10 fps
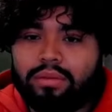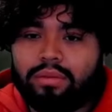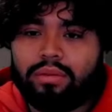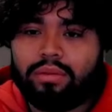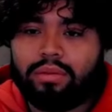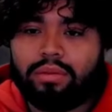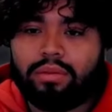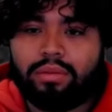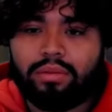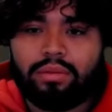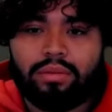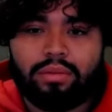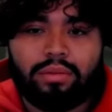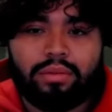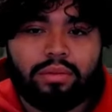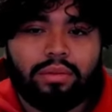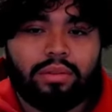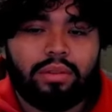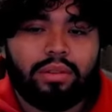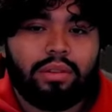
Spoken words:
Nothing is said.